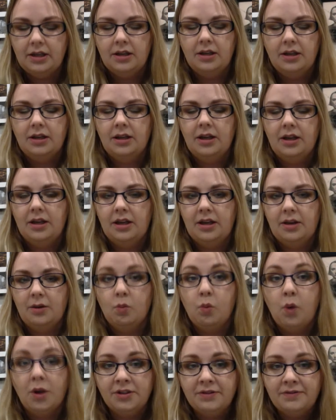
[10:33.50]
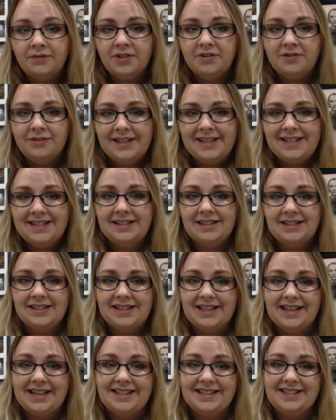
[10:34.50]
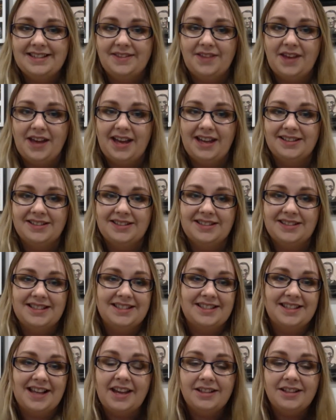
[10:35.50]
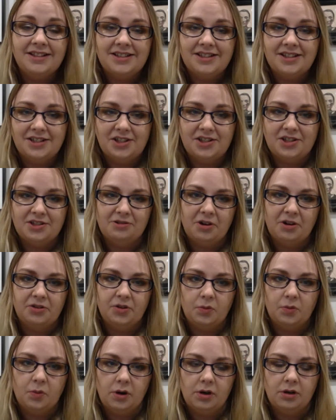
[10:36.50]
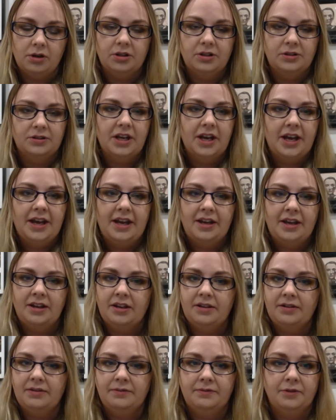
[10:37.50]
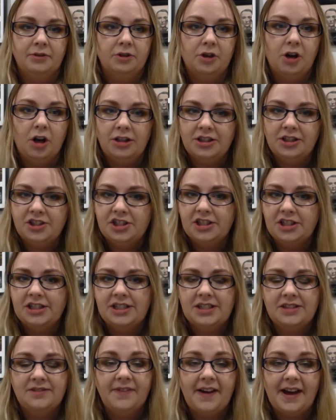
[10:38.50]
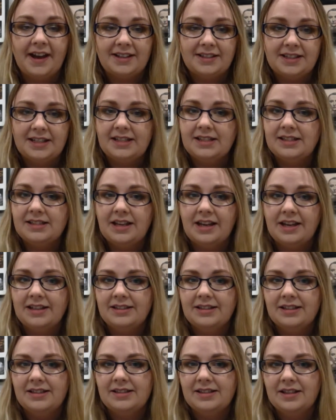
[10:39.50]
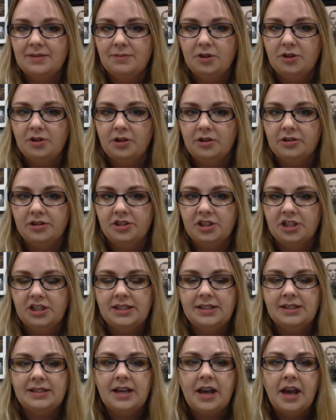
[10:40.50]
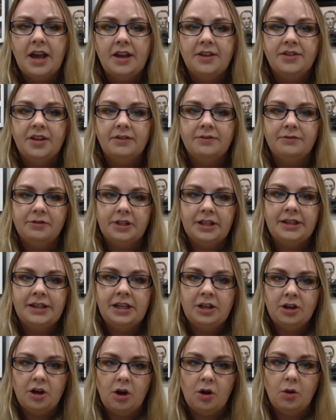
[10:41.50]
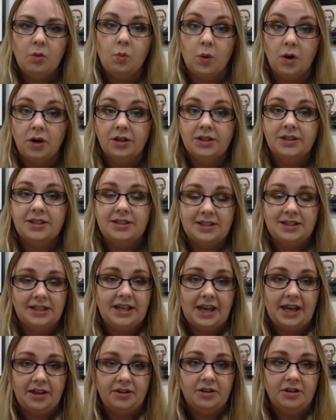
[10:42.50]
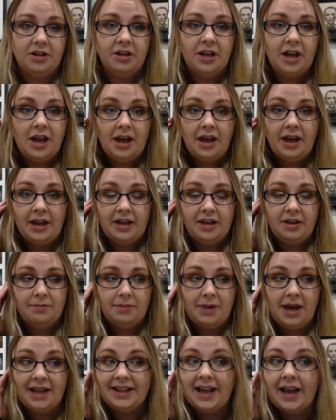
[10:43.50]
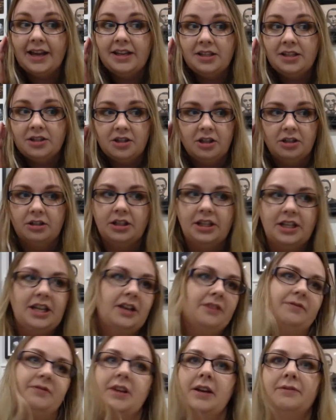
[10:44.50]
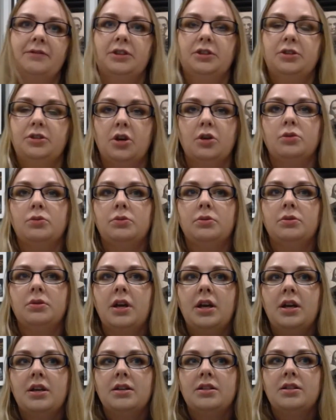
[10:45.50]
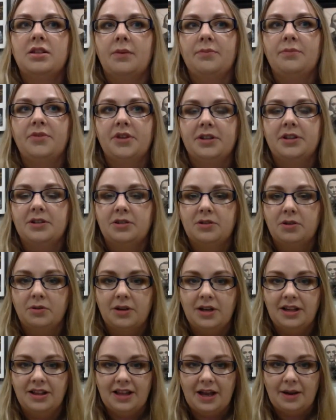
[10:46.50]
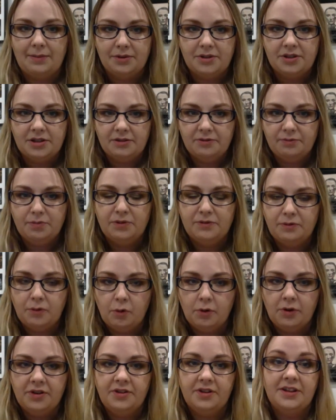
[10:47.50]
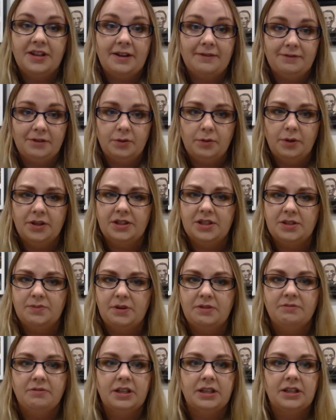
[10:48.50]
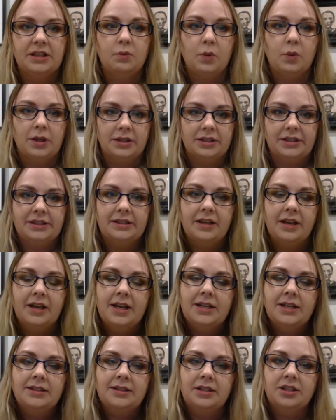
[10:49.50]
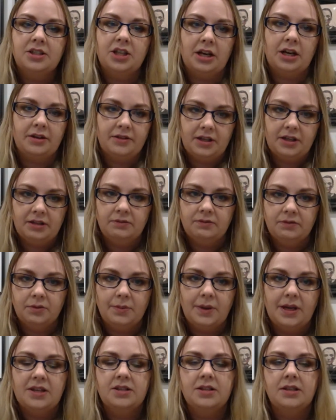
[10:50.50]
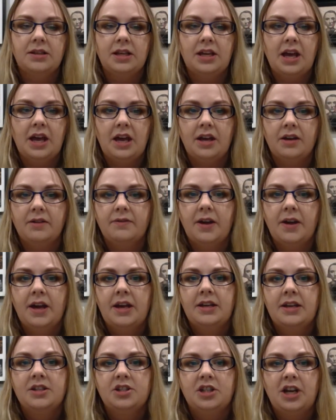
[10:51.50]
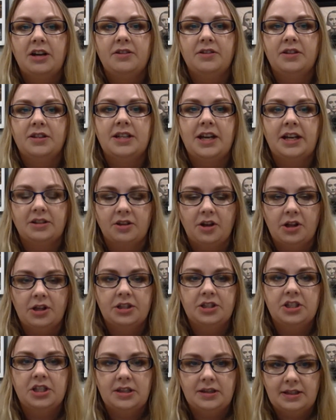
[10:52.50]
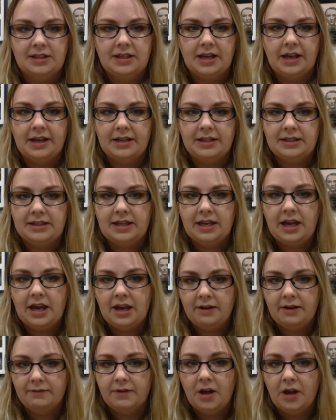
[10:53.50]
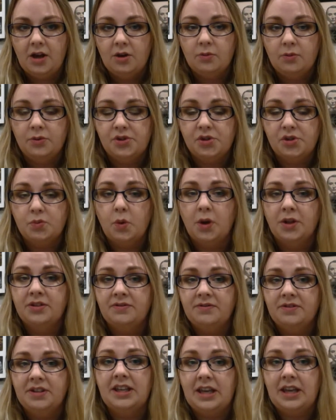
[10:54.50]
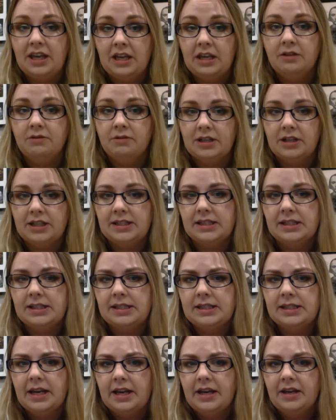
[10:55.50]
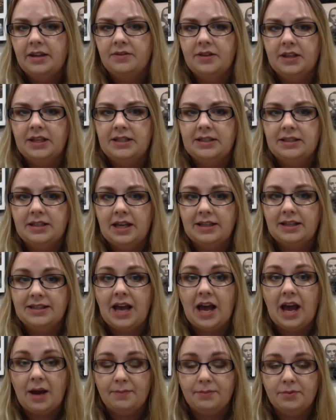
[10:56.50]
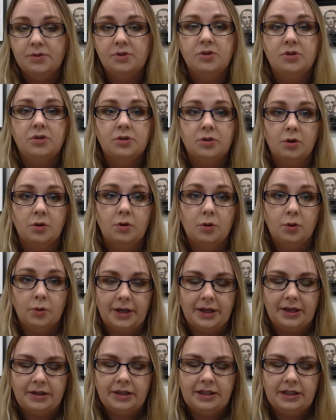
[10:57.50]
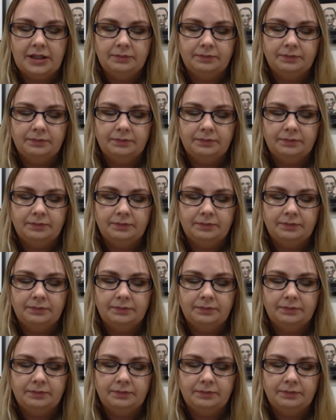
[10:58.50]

One of the reasons is that scientists around the world, virologists, vaccine scientists, immunologists, they've really all worked together. And I certainly have never known something so collaborative before, that everyone has been really willing to share the information they have, share the technology and the science they have, which is one of the key reasons this has happened so quickly.